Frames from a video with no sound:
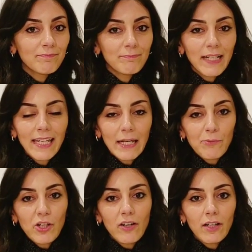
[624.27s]
my
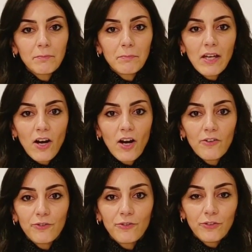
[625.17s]
camera cut me
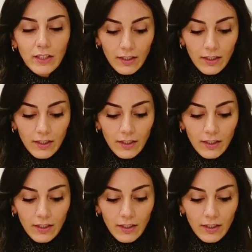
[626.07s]
off.